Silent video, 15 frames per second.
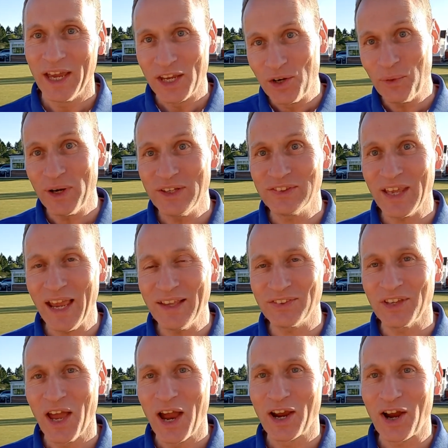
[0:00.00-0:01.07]
You know what he
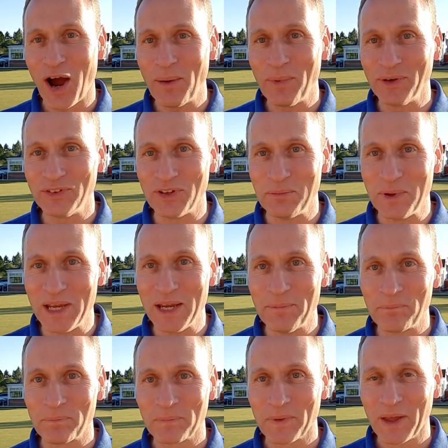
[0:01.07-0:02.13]
says? "Come unto me."